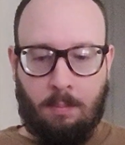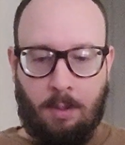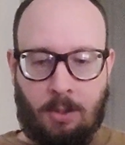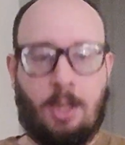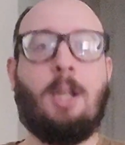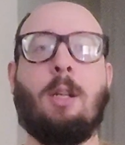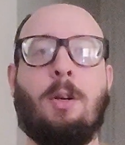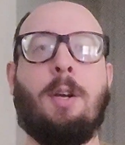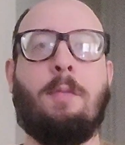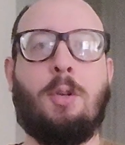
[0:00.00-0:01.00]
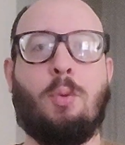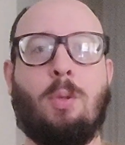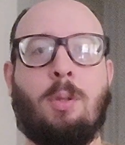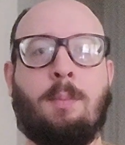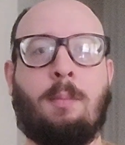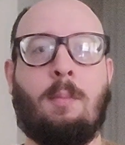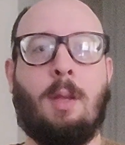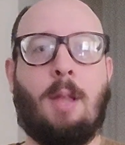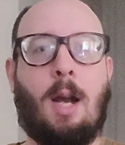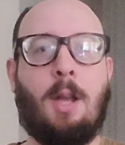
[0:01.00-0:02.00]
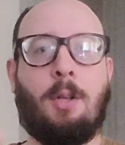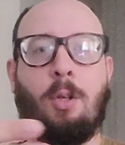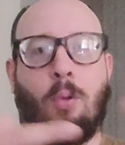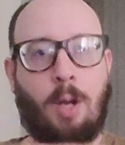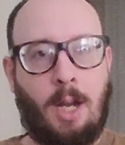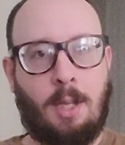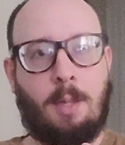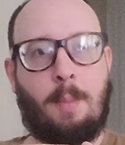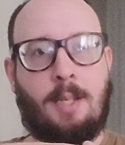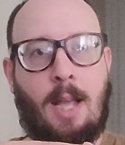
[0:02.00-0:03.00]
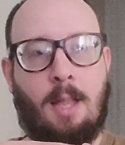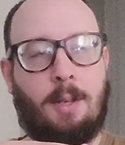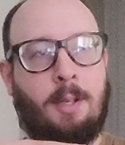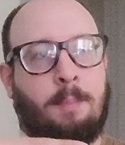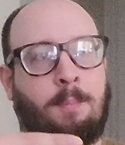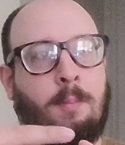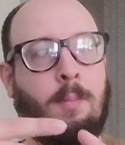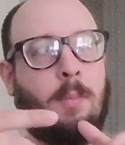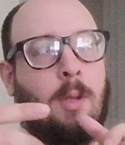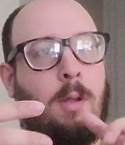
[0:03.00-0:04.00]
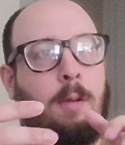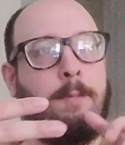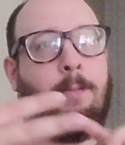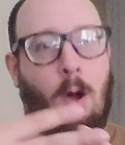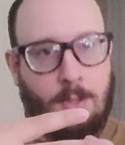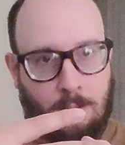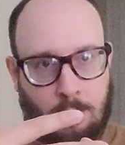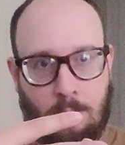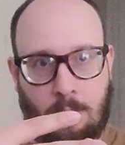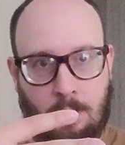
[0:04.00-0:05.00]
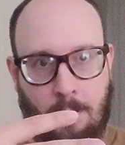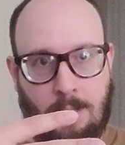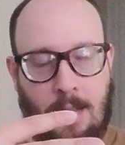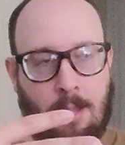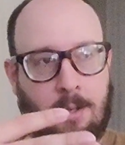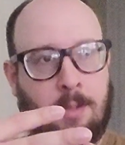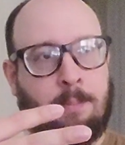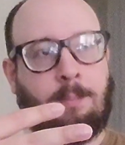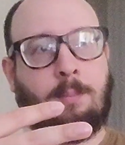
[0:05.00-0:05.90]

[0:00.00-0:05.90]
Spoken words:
singular individual that either created the mentality, fostered the mentality,